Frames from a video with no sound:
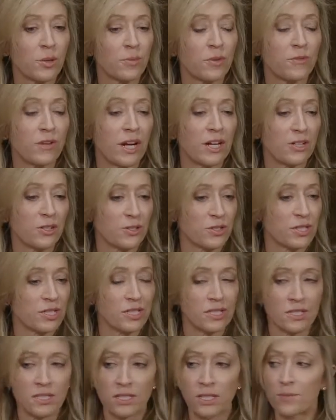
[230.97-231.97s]
providers
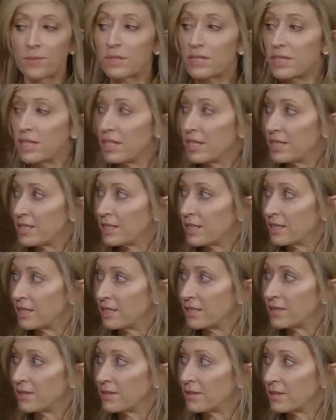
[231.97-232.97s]
in some states and
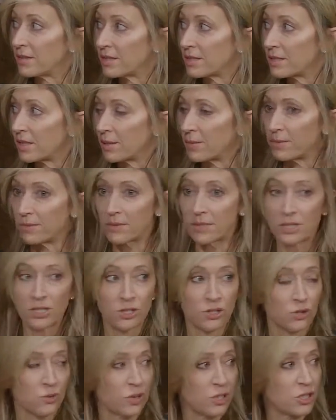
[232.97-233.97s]
in some
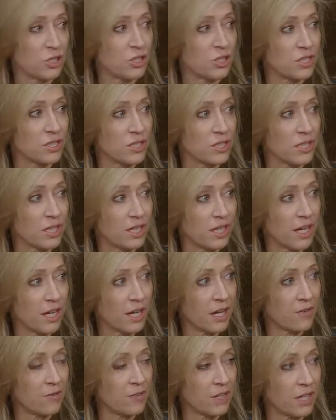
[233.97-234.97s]
situations can
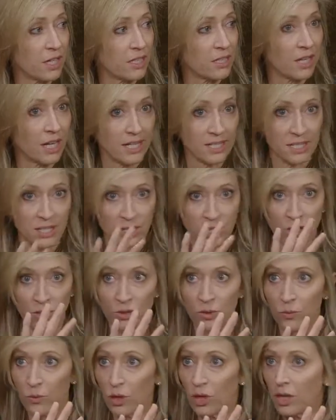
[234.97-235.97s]
have a license on
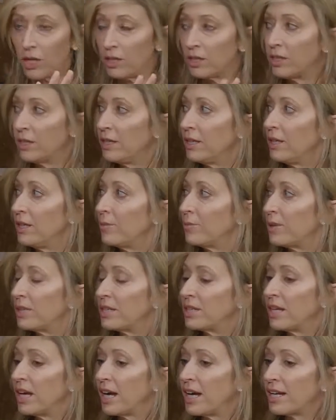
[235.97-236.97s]
the wall, but
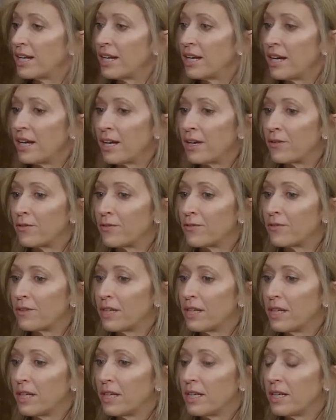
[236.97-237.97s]
not have
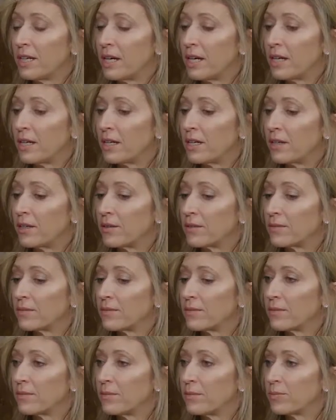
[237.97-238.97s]

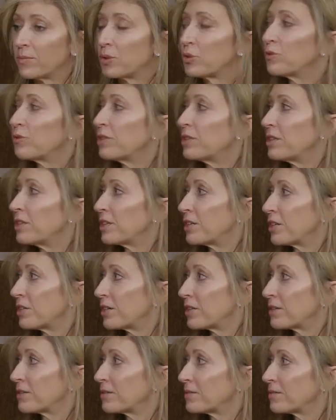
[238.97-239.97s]
proven
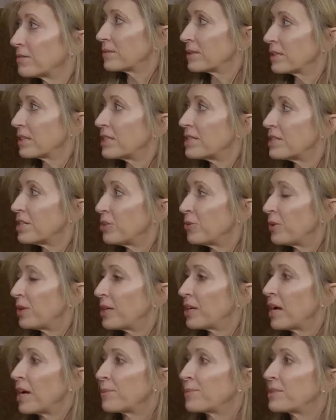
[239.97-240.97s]
their continuing
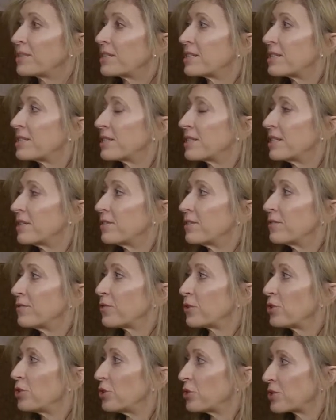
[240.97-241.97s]
competency for
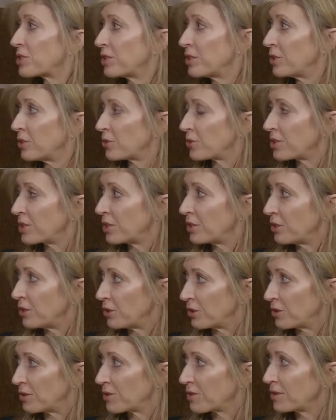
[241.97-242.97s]
years and years and
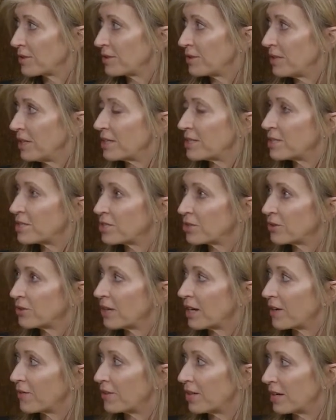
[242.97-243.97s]
years, and still
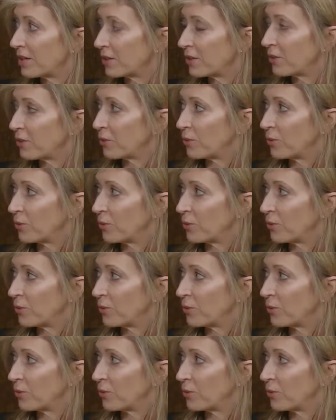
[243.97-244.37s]
have that on the